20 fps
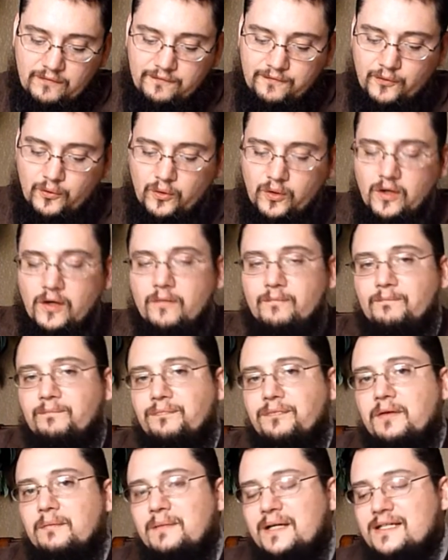a 4,
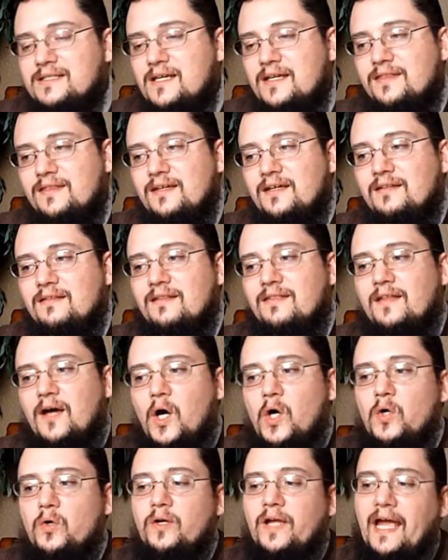because I think that the
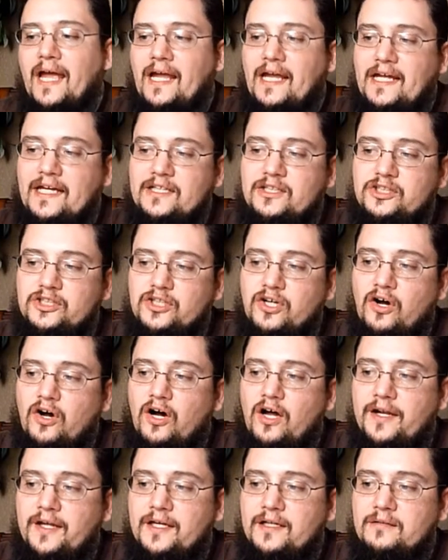oak age
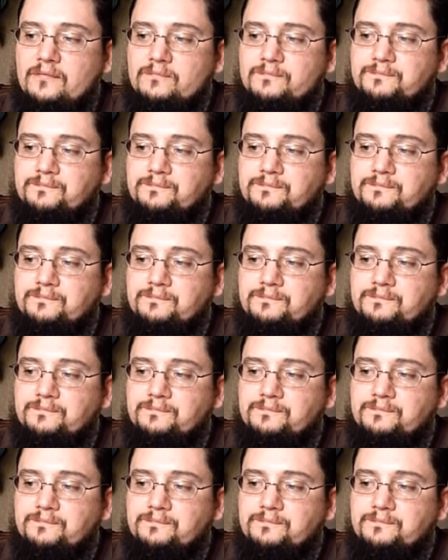on it,